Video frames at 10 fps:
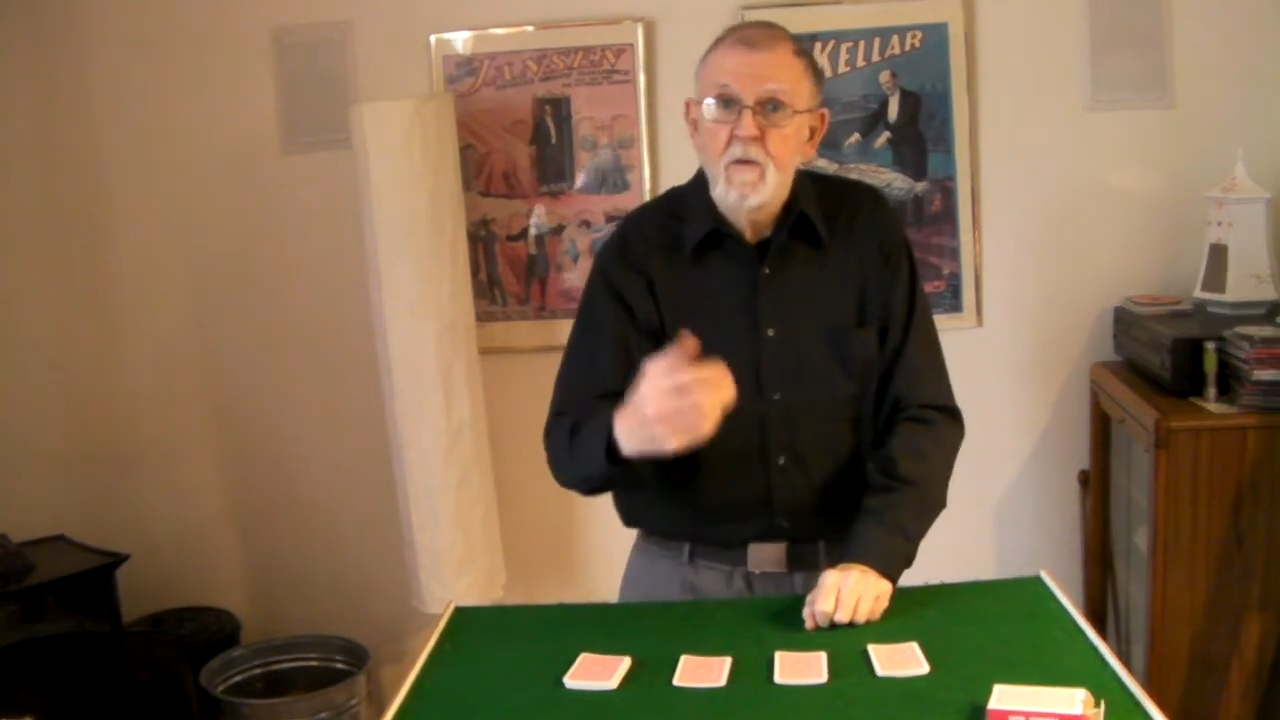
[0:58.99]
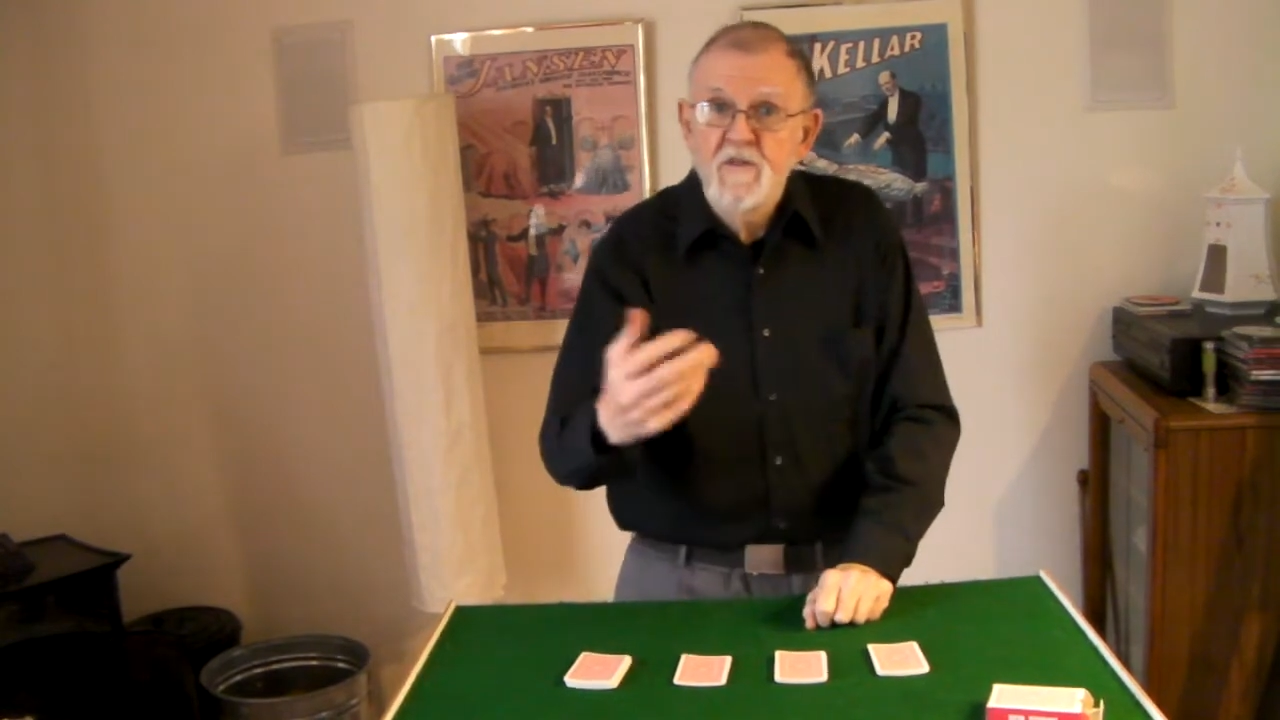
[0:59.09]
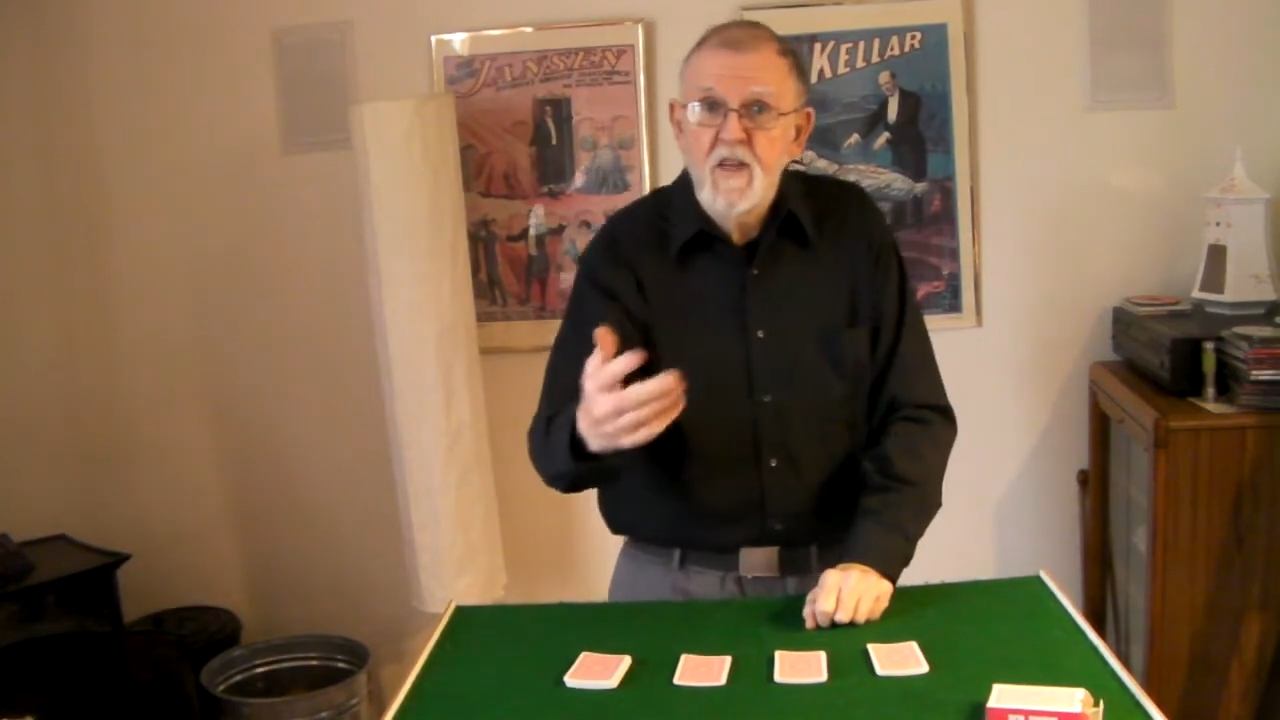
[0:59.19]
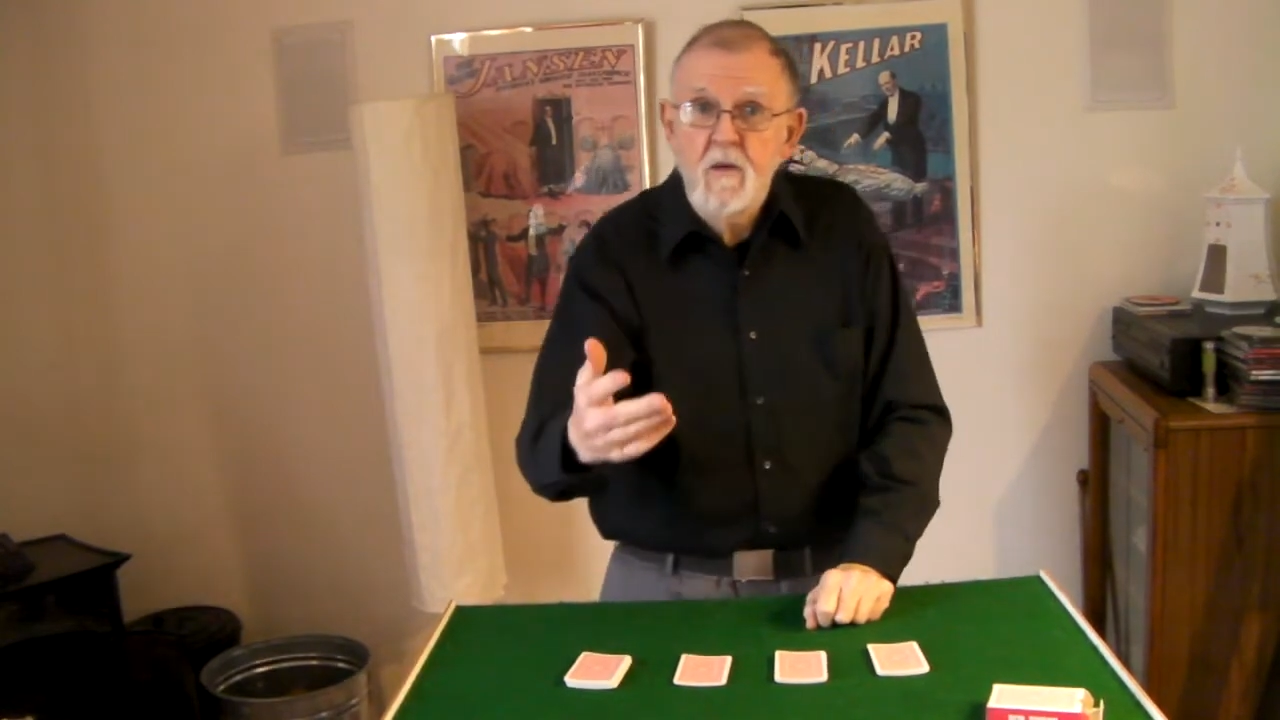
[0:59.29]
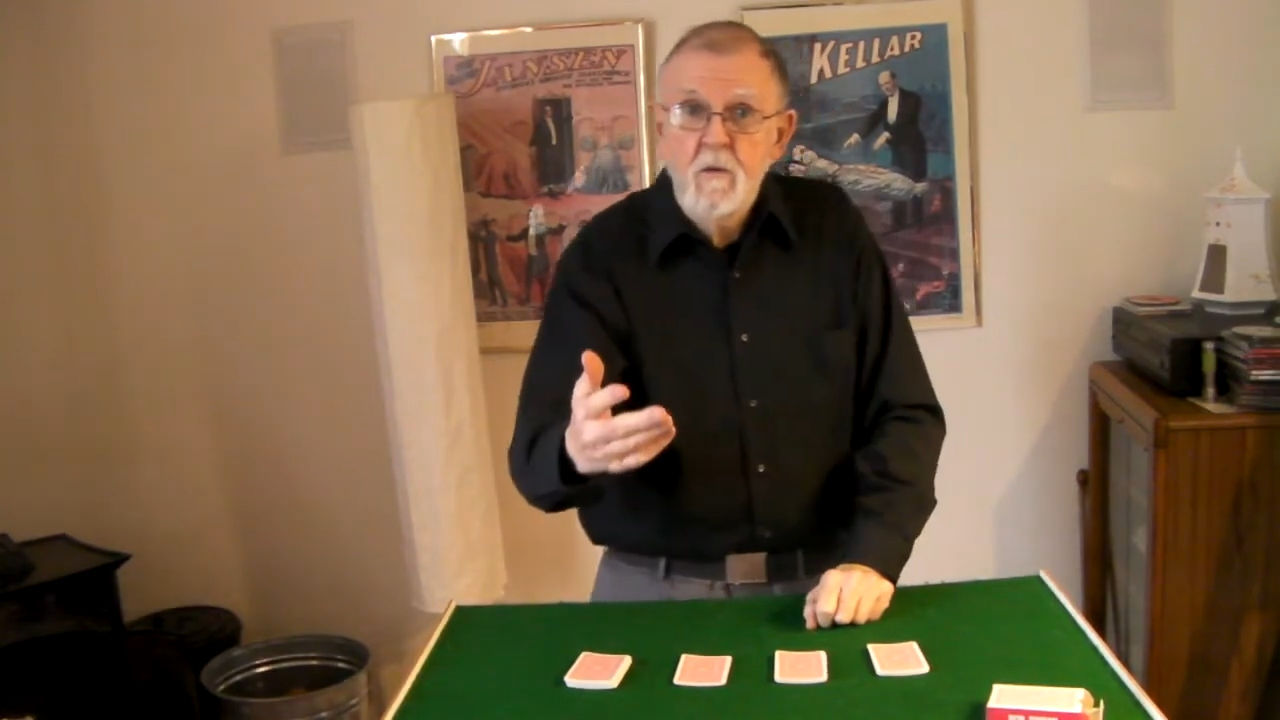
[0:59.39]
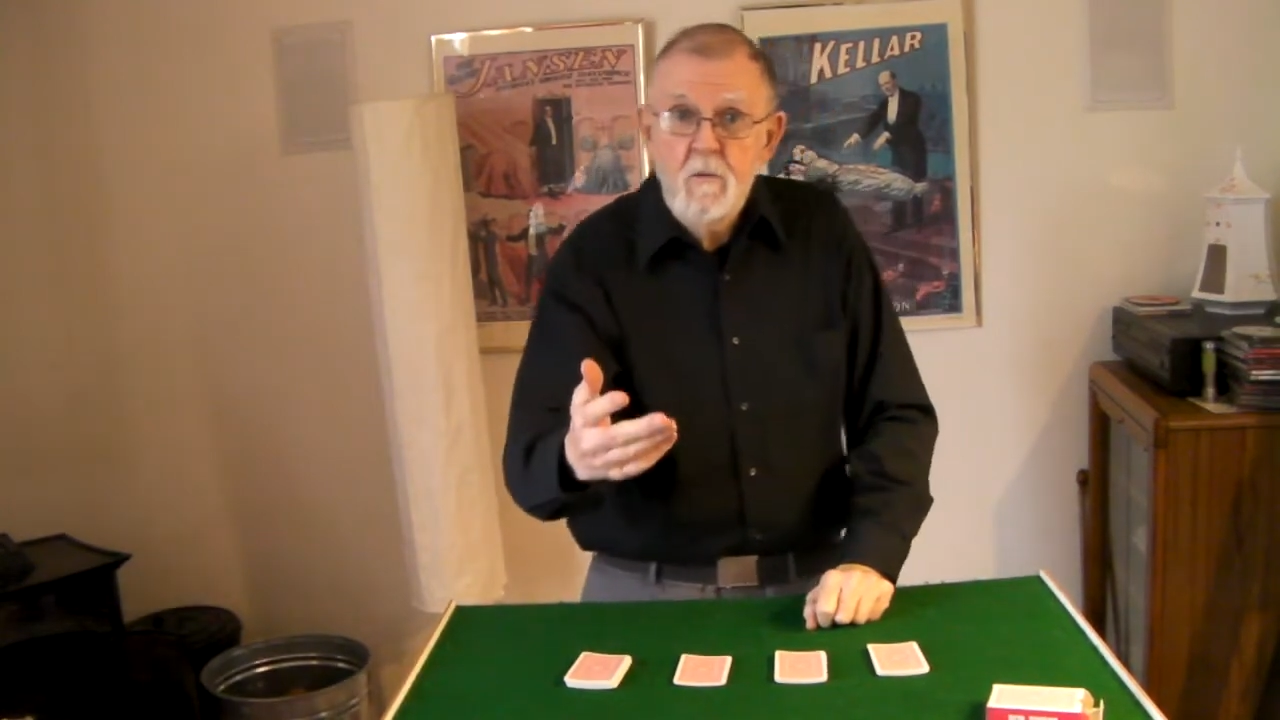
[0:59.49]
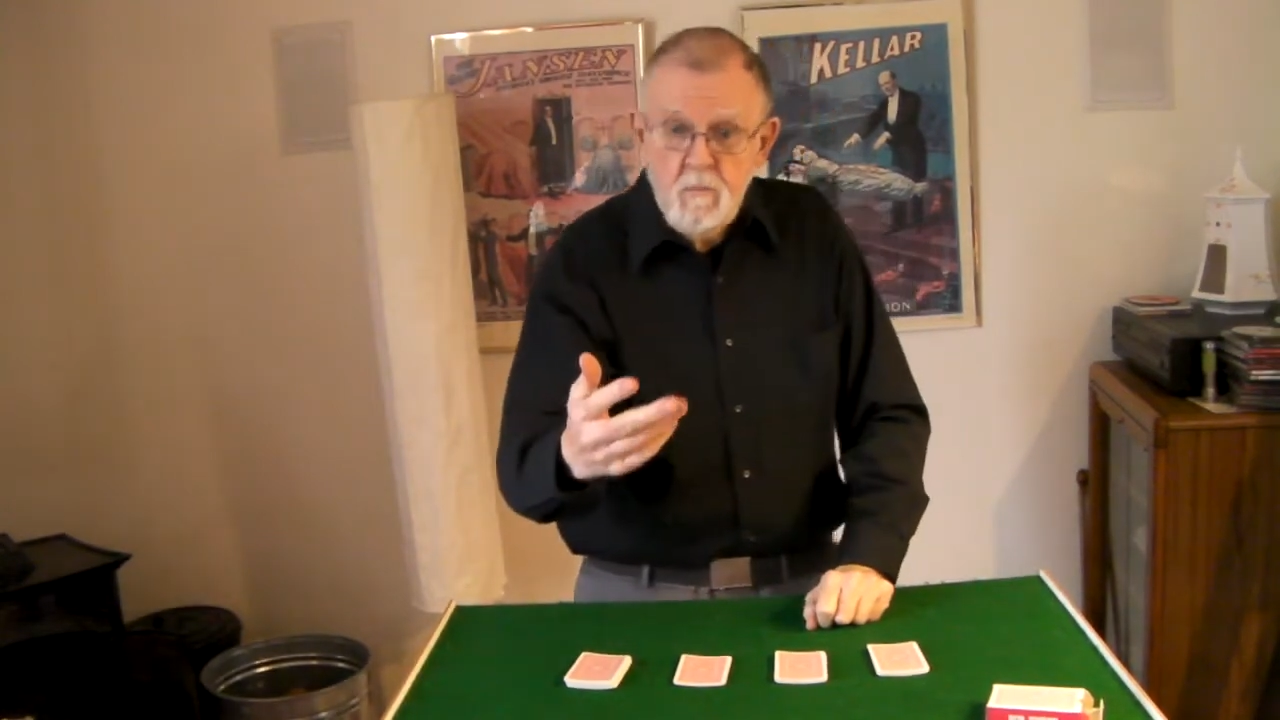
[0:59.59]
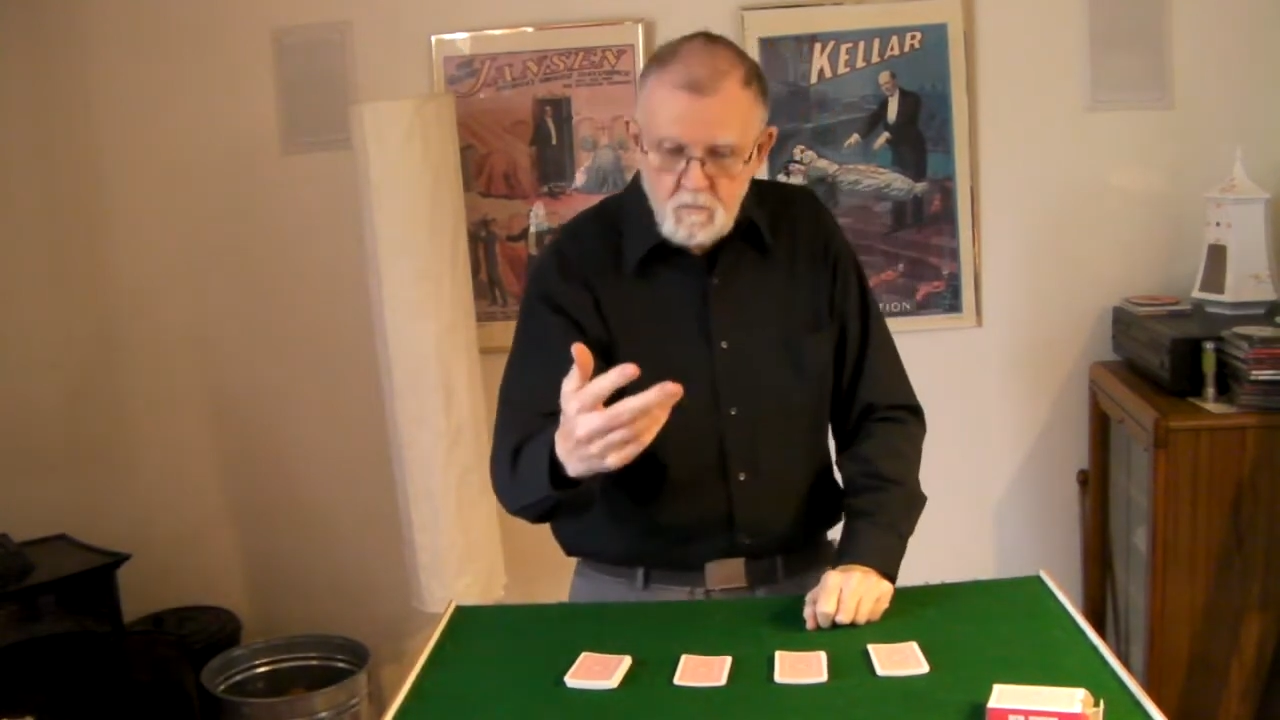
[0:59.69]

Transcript: would say,